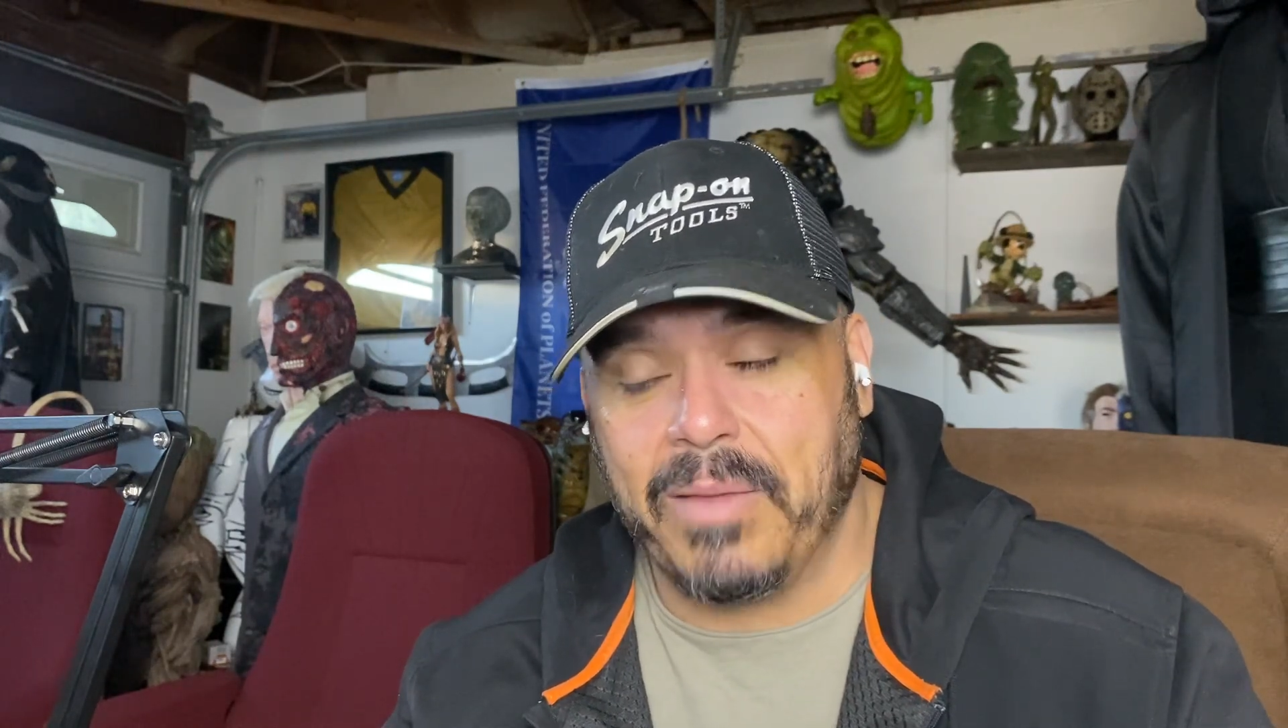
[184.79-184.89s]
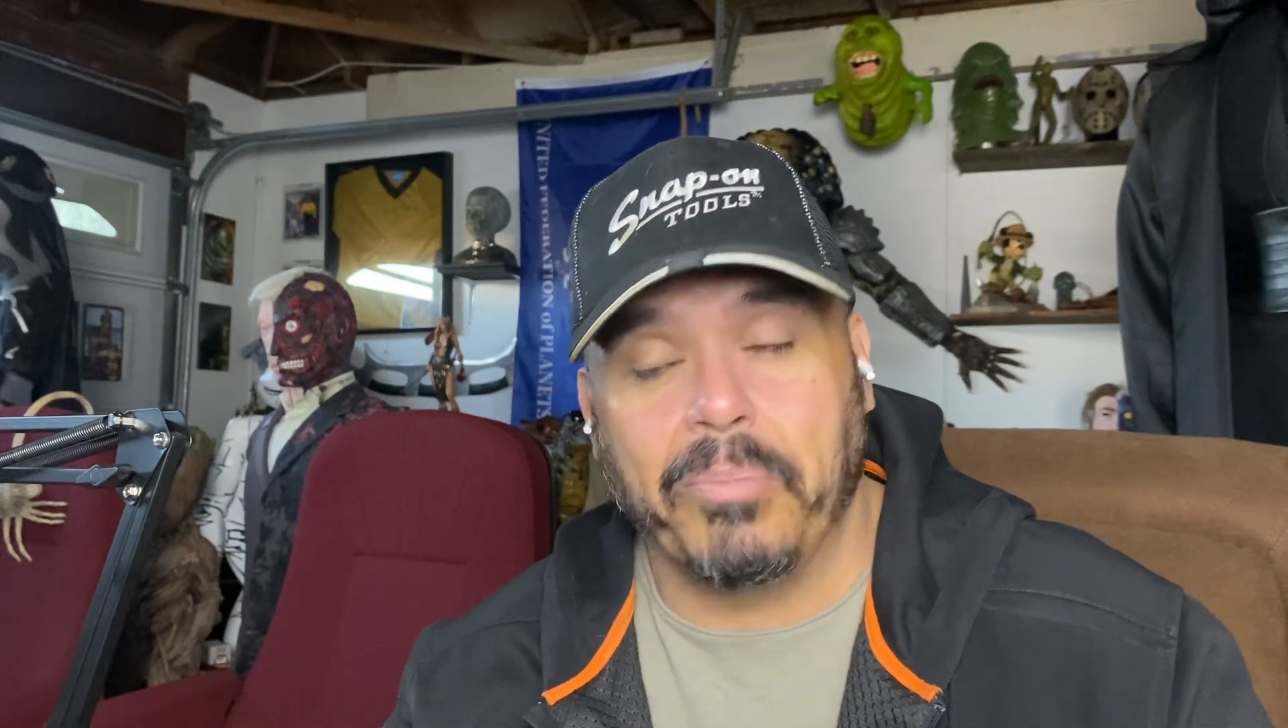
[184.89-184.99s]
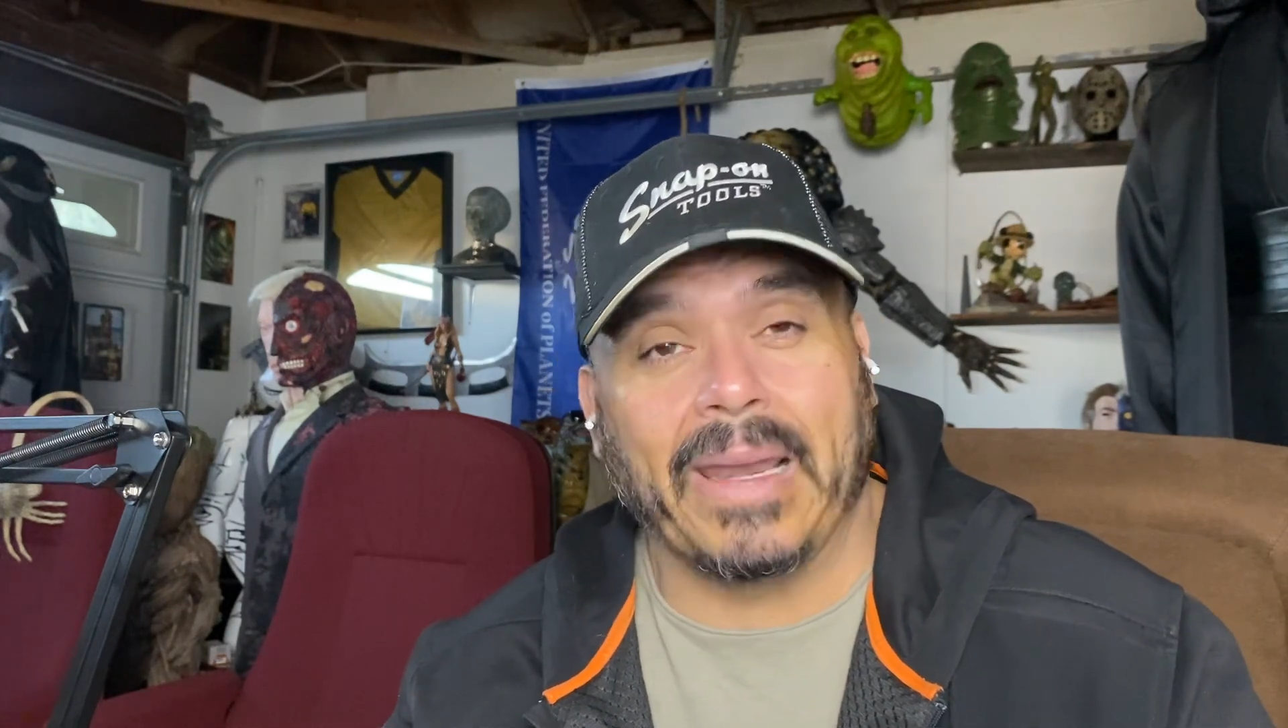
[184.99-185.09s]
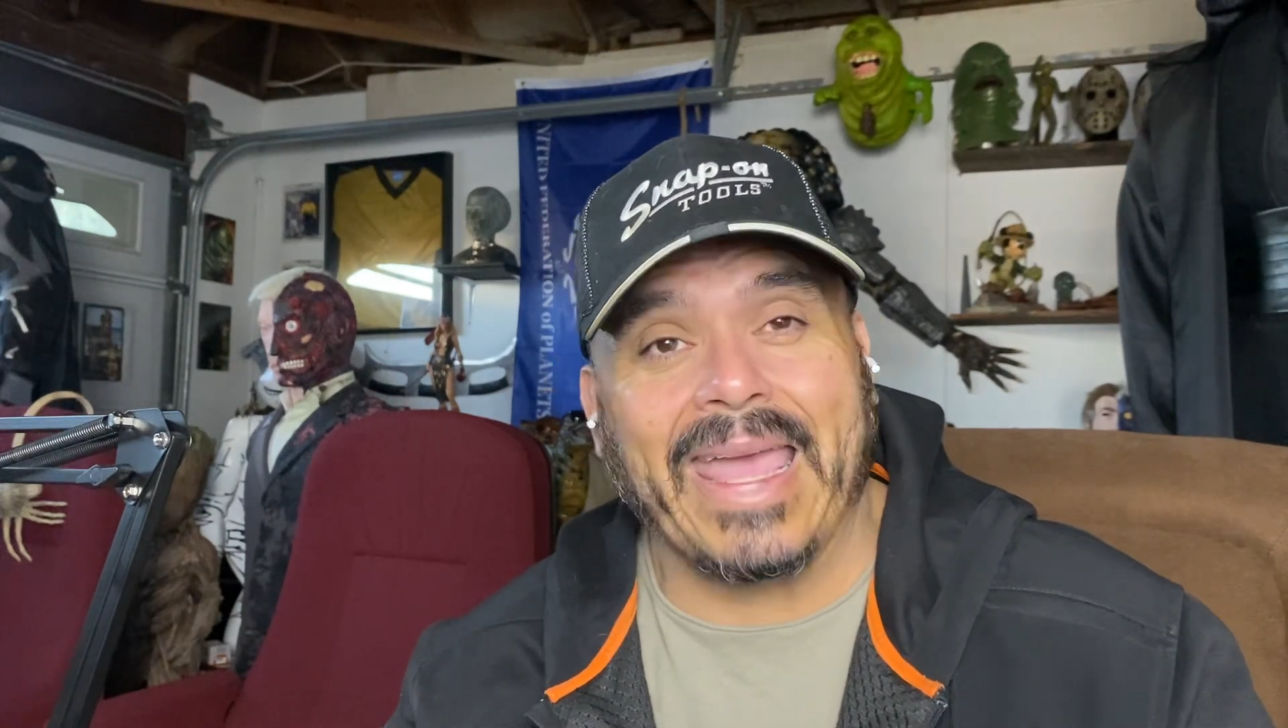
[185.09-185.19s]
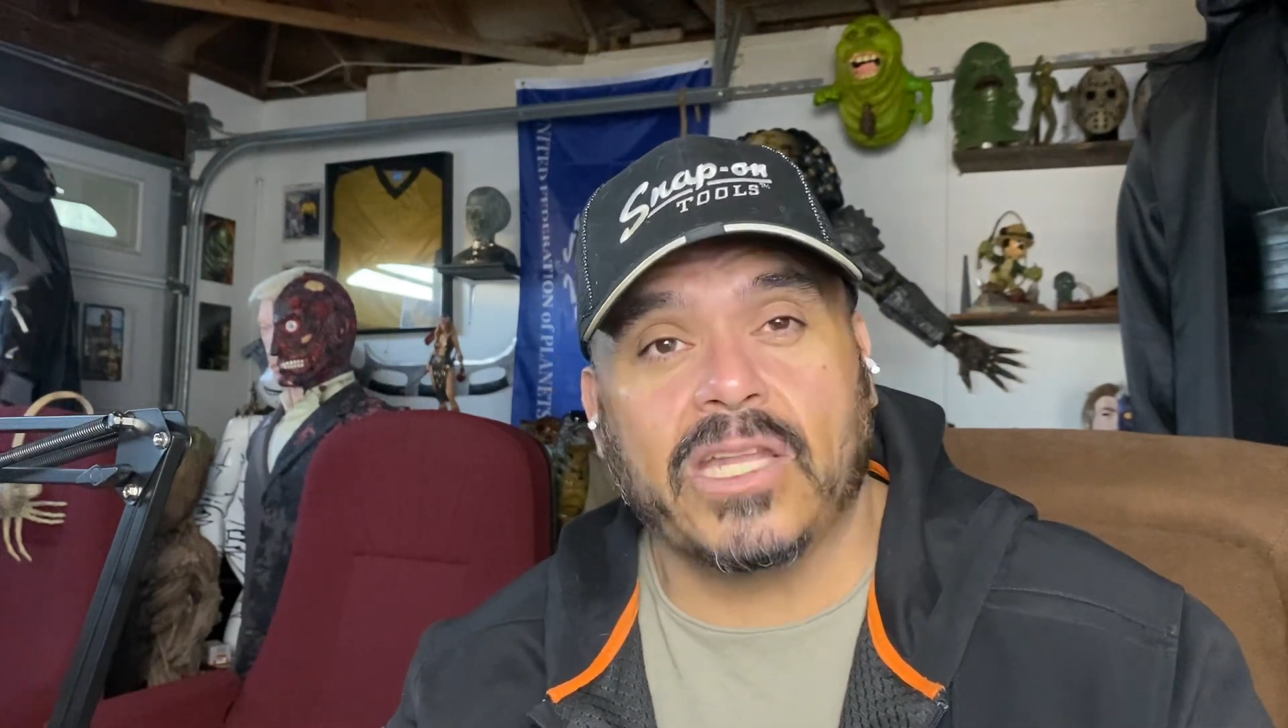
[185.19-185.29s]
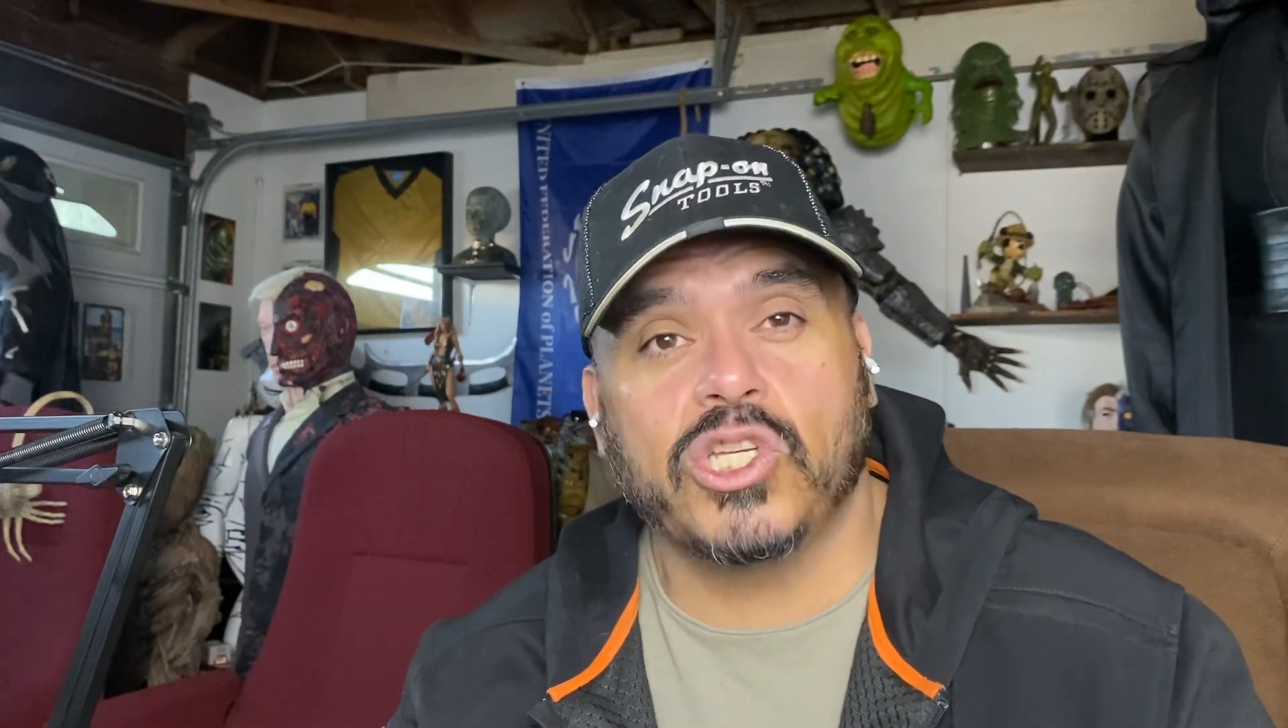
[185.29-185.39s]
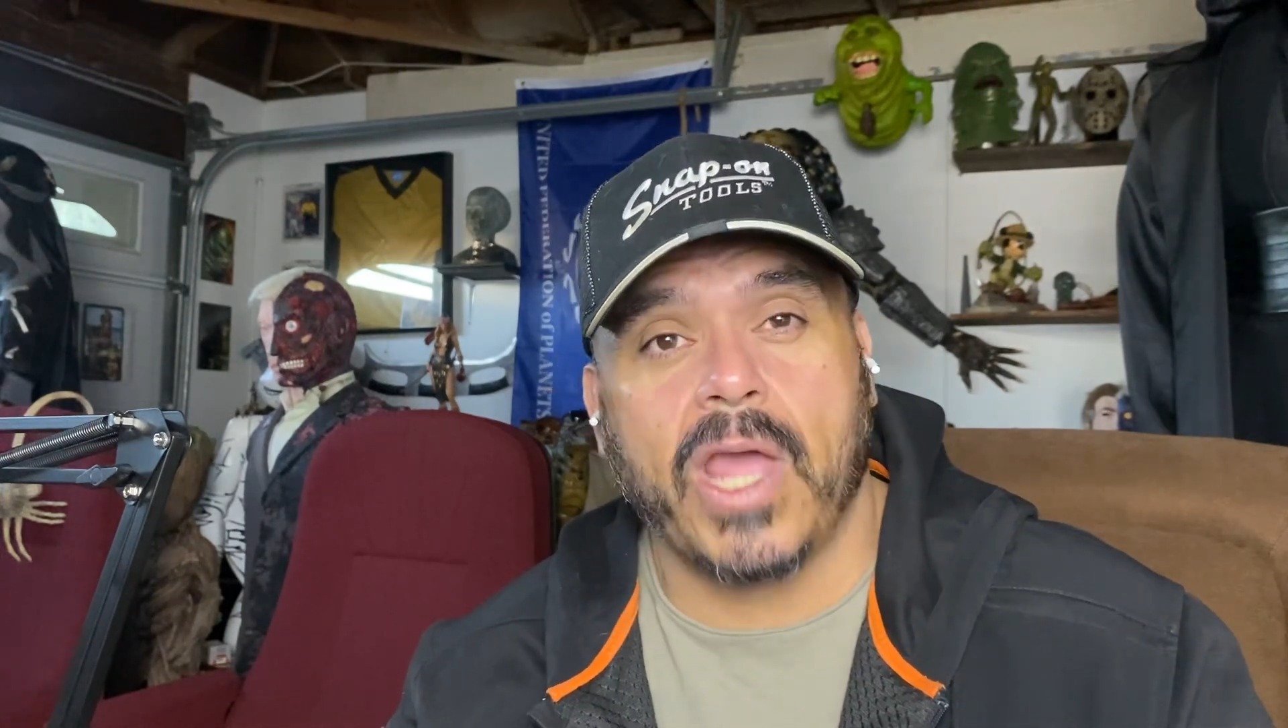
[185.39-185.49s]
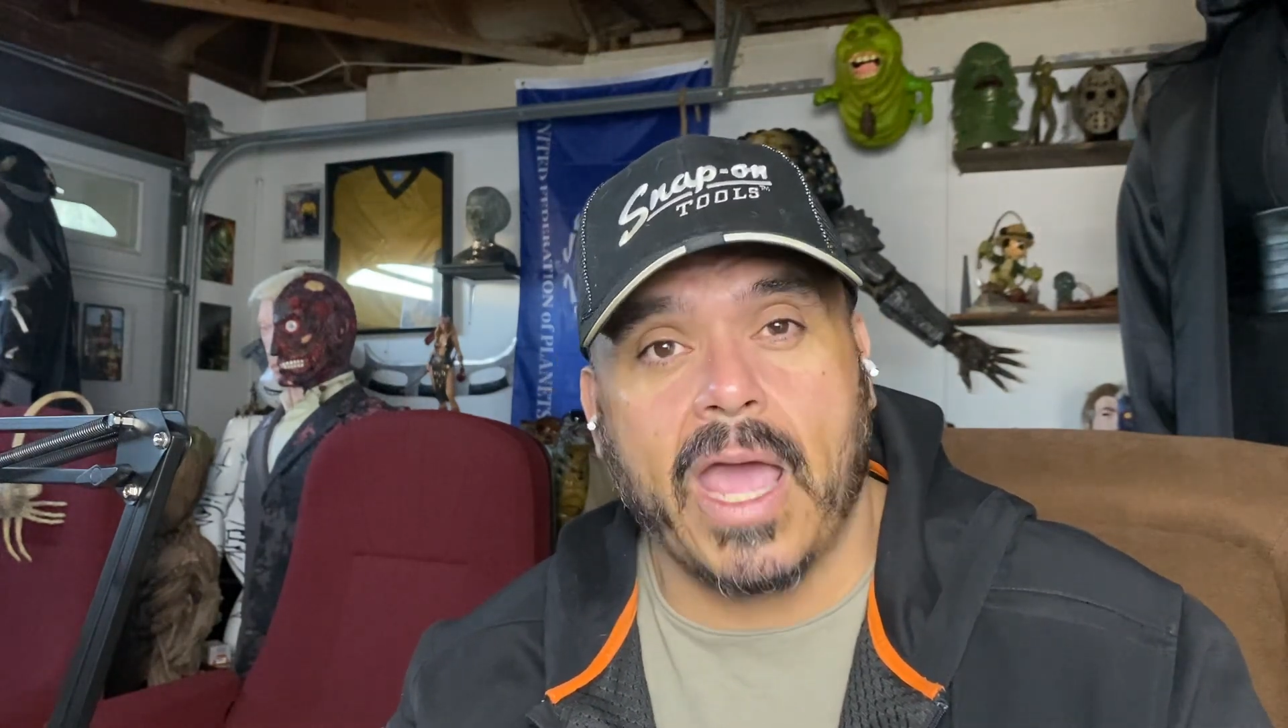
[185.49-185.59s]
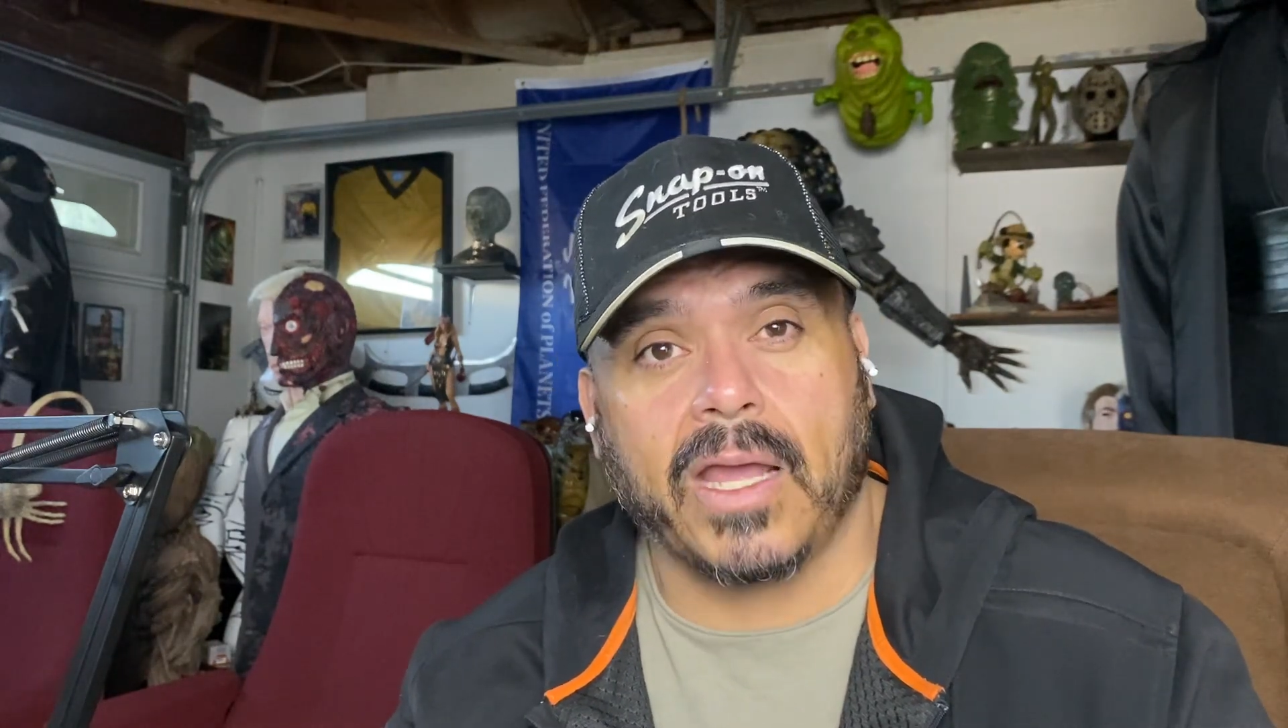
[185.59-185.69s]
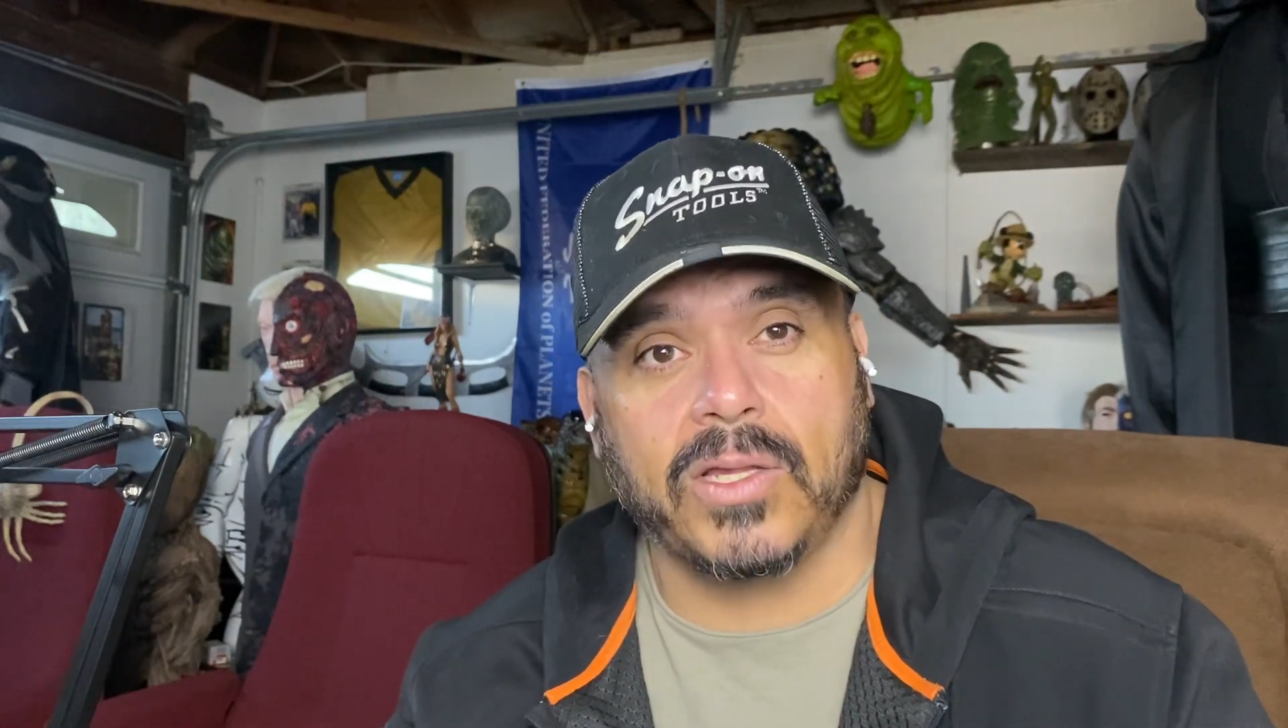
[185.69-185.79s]
blank
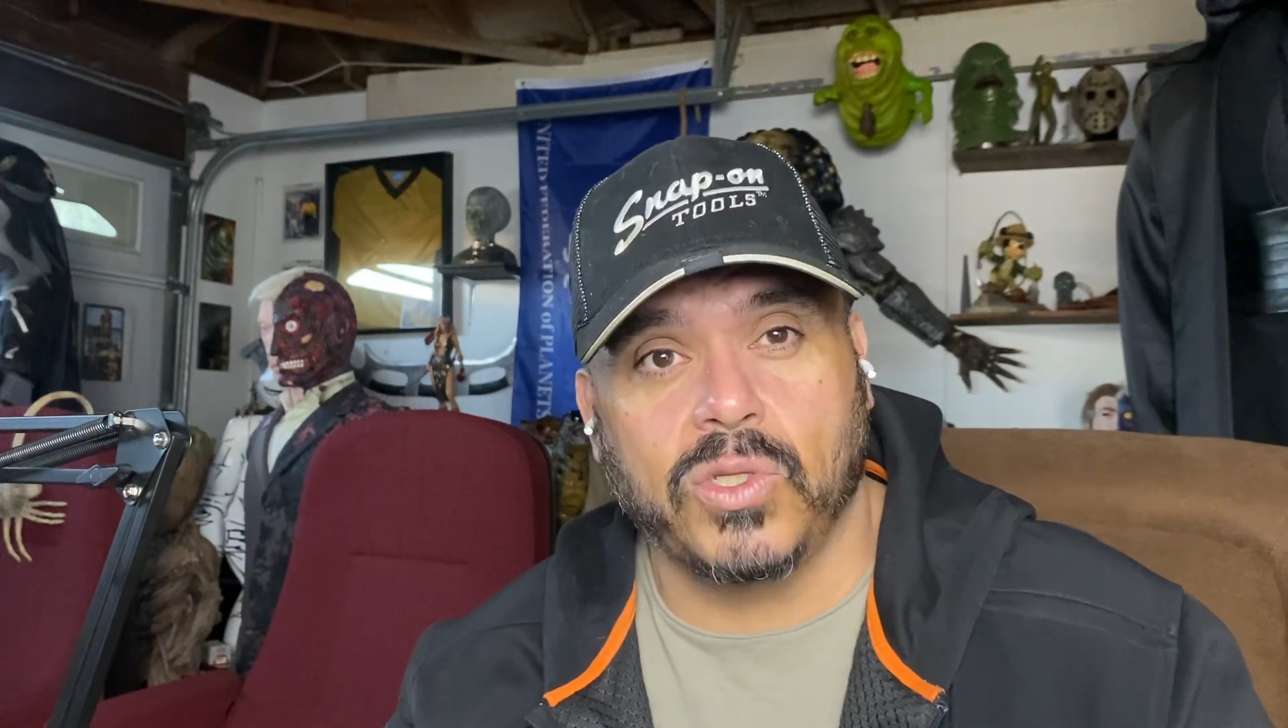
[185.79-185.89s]
check